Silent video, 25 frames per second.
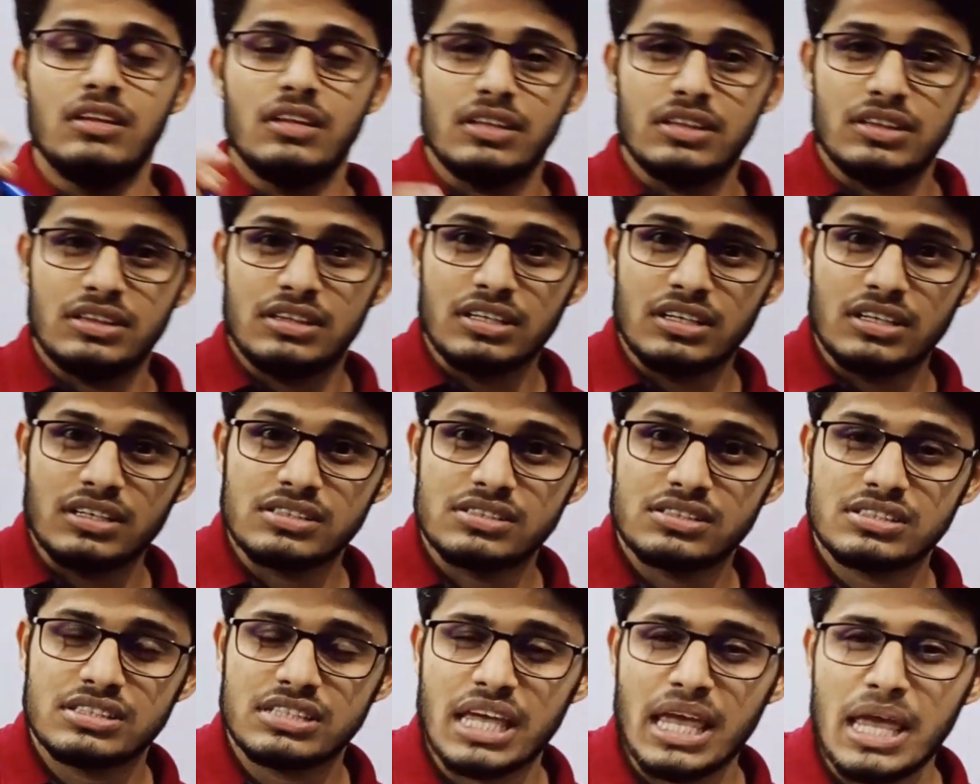the
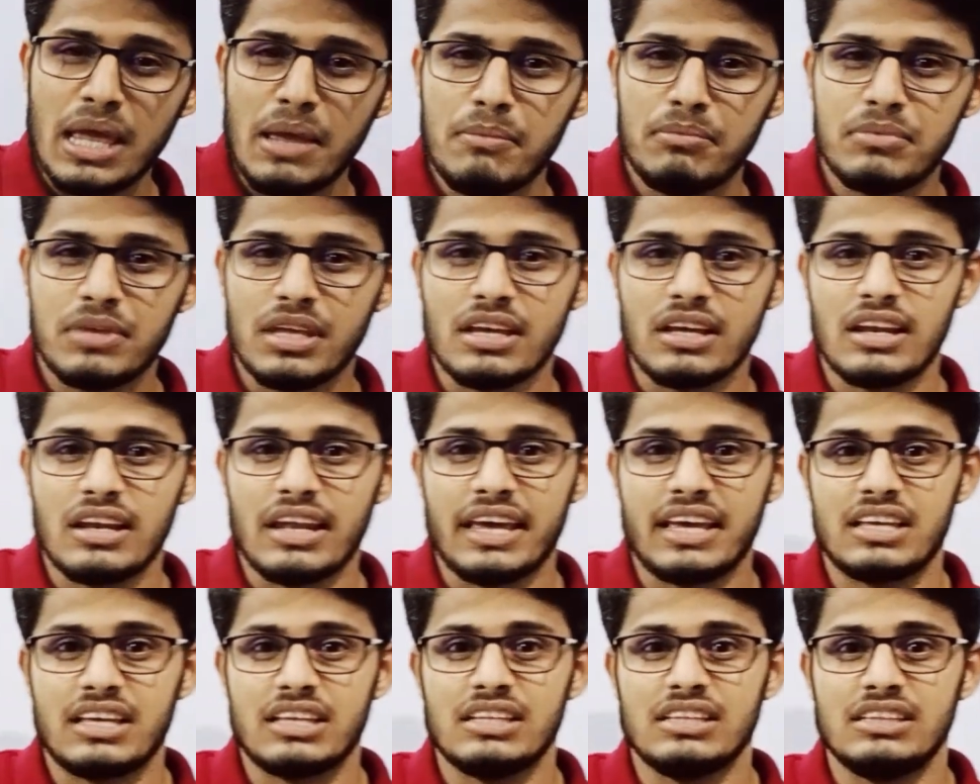same thing,
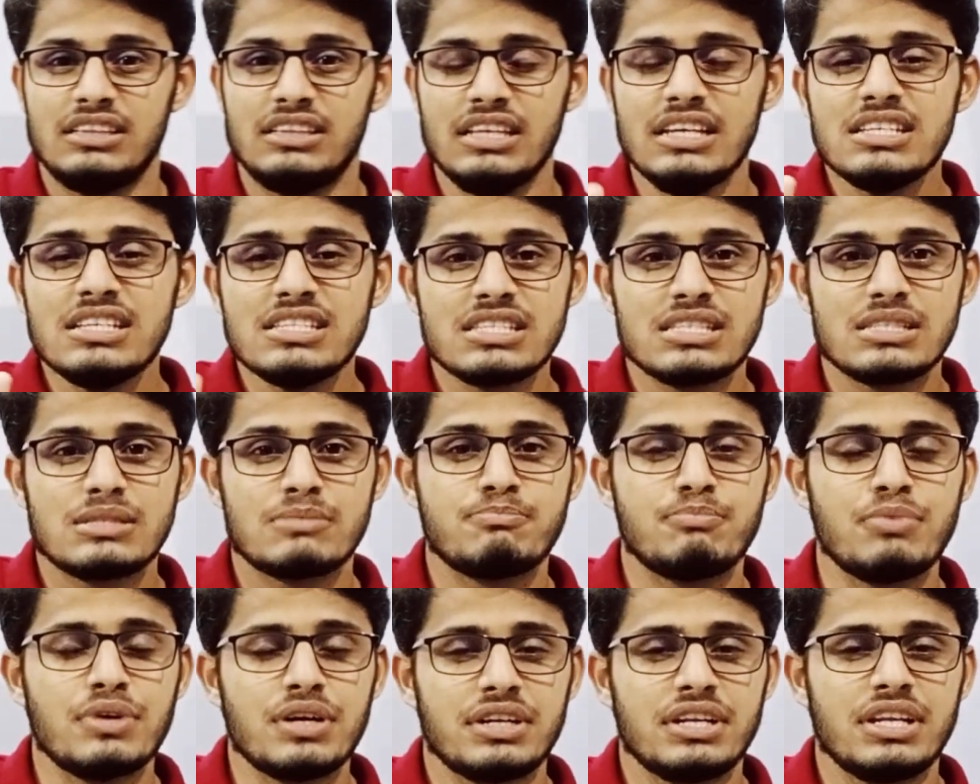like this
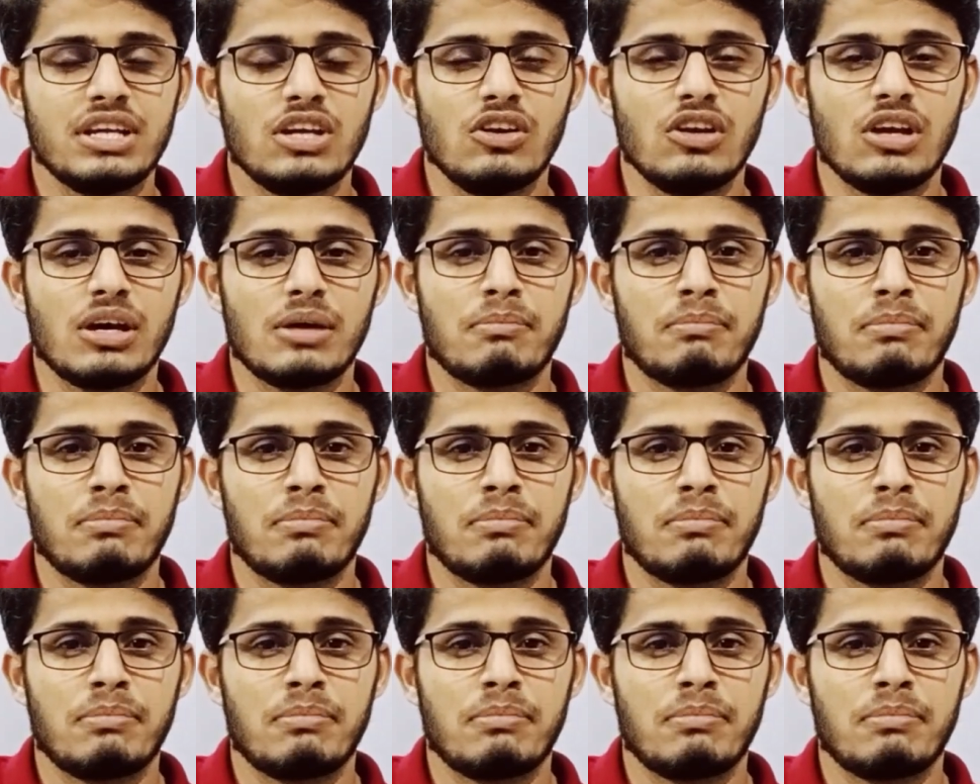particular